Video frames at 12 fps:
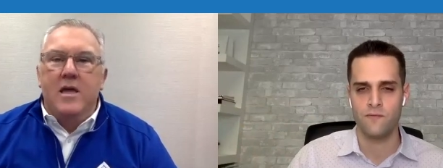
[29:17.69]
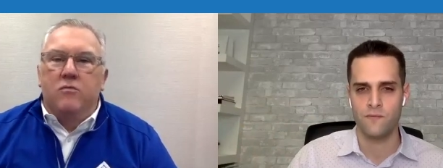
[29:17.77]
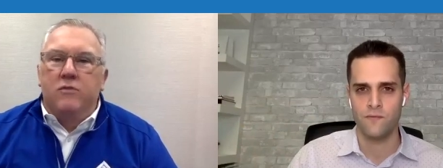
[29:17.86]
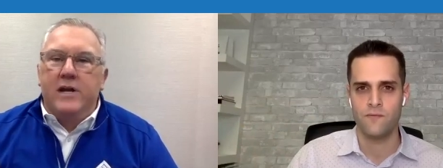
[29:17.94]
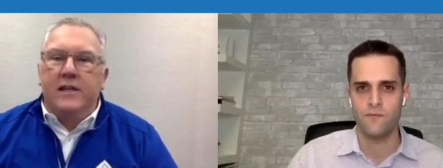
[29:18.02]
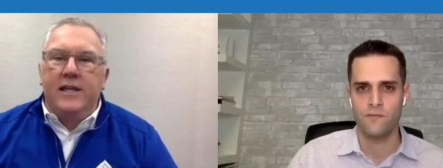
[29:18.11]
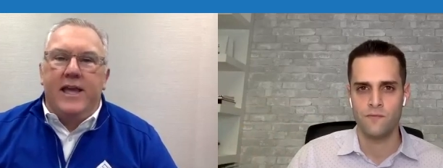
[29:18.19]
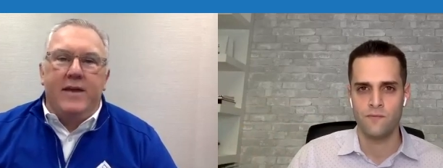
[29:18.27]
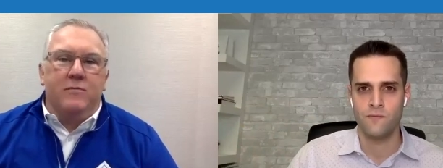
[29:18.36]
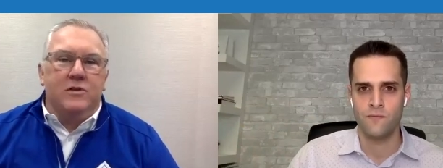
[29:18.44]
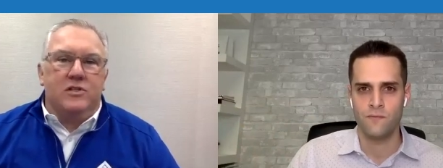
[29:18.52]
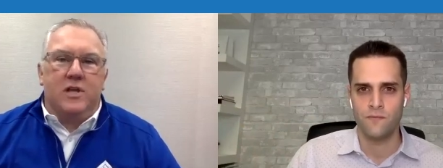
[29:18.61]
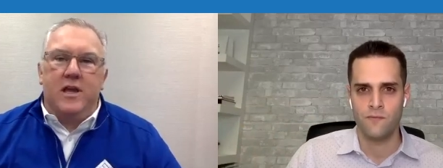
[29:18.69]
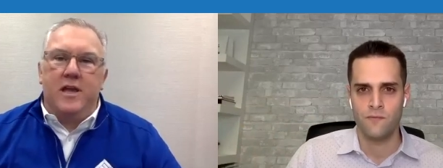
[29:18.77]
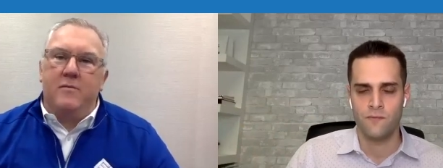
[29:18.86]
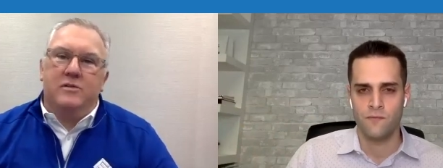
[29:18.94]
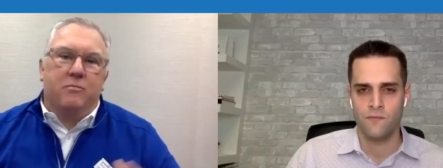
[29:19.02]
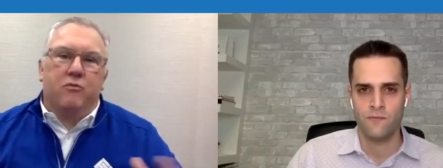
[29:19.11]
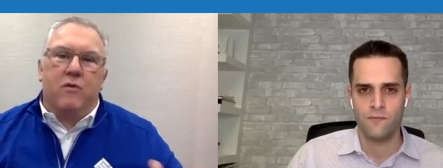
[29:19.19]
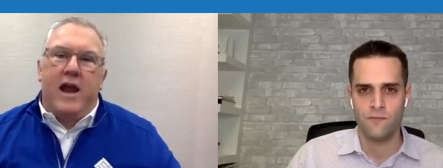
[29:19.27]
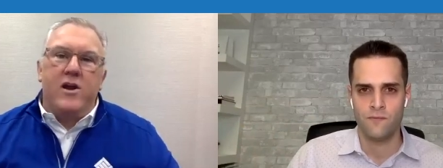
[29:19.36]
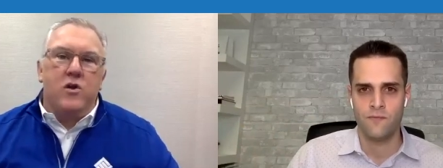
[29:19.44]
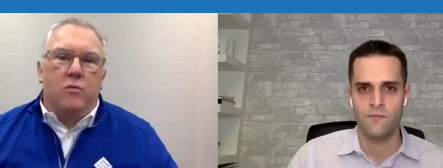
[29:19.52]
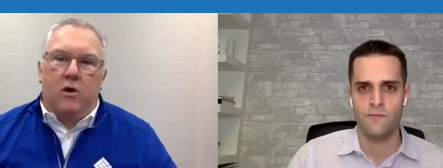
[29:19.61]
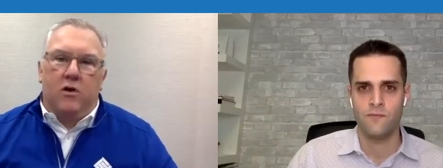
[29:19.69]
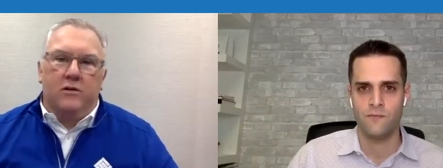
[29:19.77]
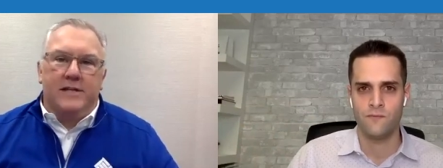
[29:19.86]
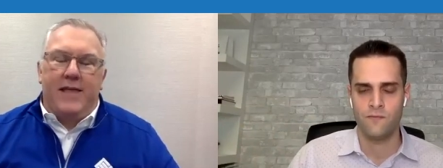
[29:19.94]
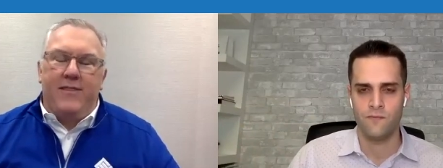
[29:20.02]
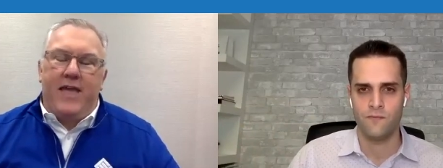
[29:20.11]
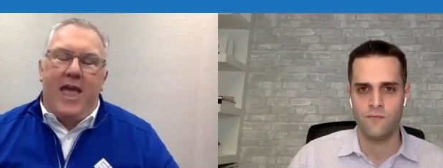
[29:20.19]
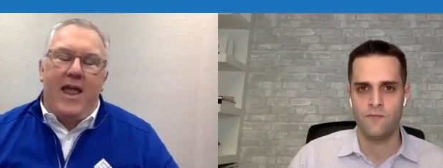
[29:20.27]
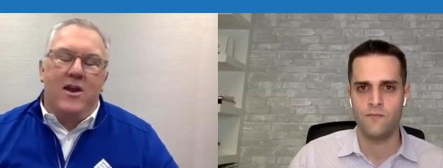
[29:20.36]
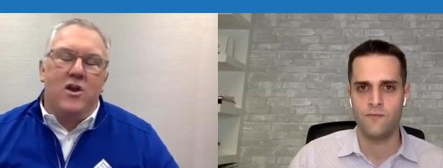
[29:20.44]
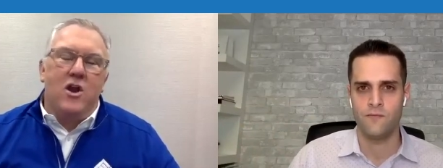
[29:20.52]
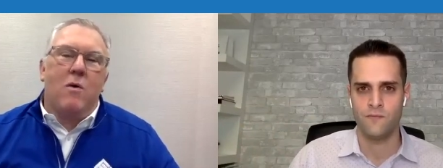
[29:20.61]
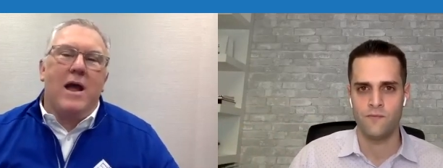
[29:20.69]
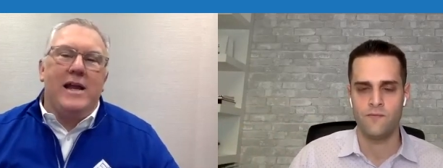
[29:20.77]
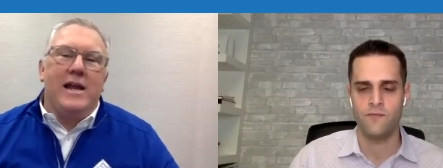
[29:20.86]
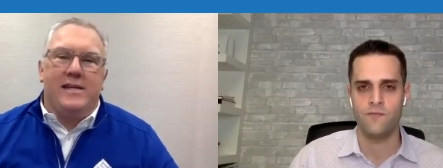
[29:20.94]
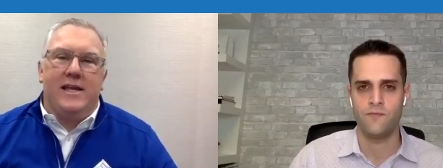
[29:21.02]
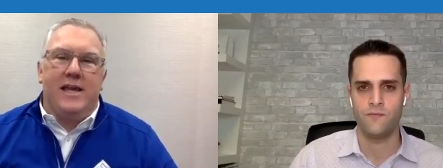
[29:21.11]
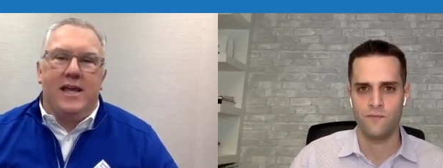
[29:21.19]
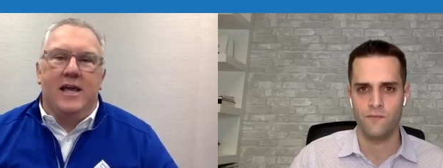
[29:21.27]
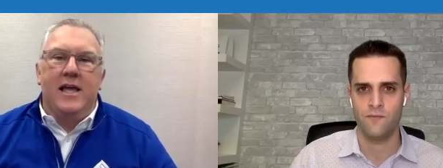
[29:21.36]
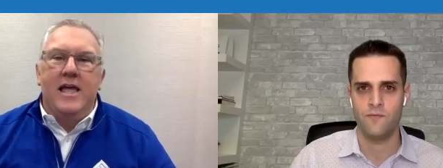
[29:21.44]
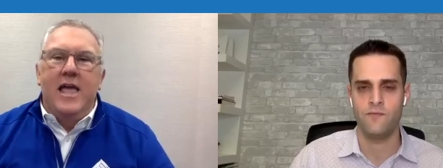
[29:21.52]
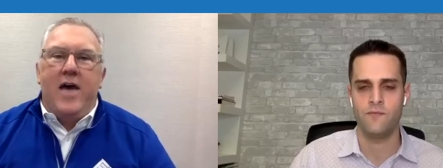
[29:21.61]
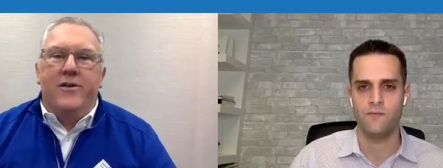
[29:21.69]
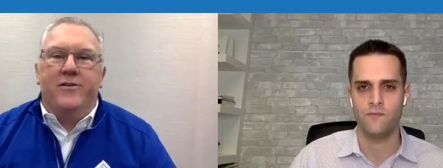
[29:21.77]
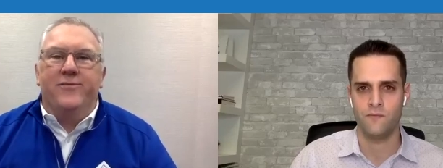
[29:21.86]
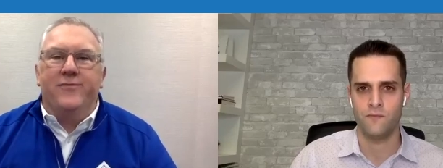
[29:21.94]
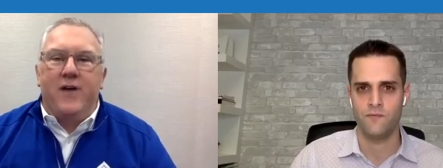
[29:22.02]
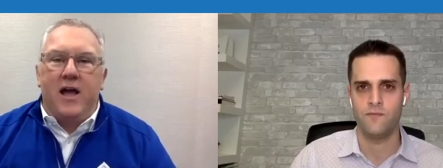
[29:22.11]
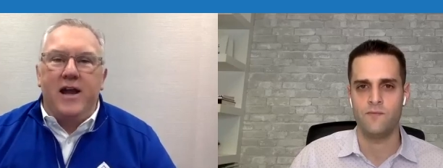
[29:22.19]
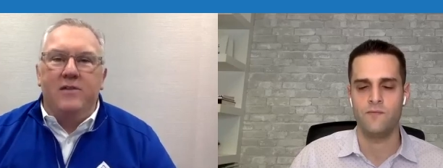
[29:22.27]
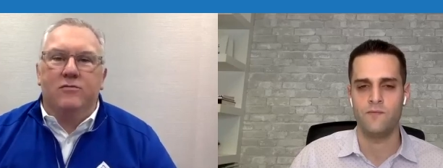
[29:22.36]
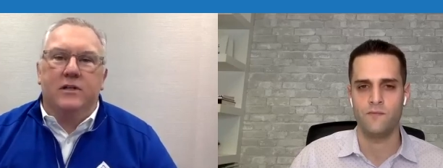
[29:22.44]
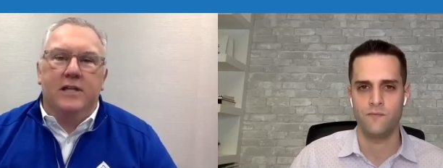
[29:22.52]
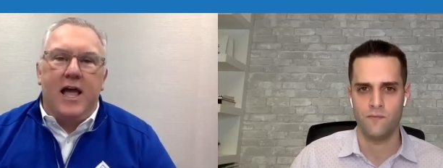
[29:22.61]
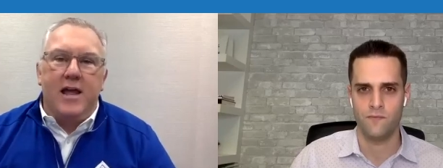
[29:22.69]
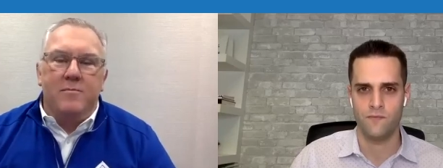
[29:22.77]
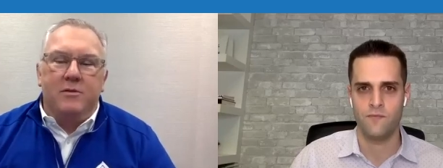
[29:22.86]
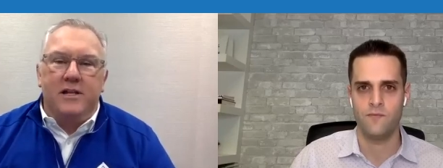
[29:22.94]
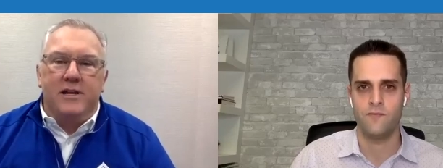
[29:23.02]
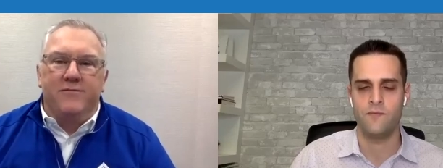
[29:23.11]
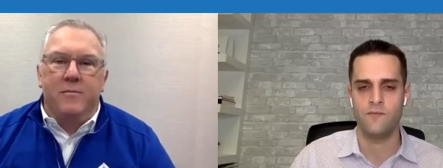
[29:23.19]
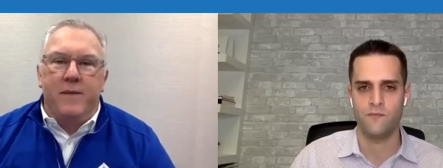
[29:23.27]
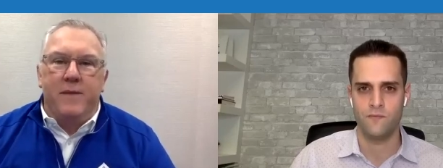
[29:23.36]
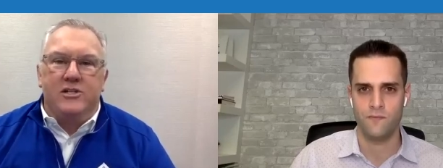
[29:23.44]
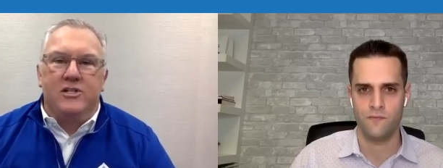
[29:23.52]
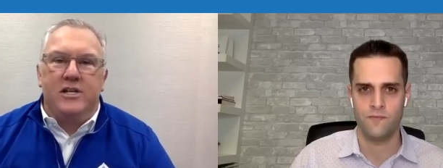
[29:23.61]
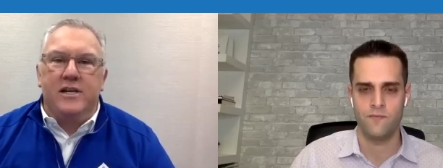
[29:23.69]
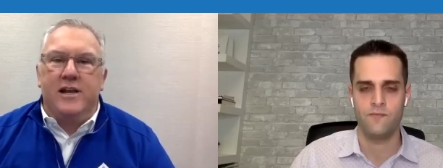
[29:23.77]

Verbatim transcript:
Speaker 1: really, it was, it was a brand new world, and they had no idea how to find reliable information.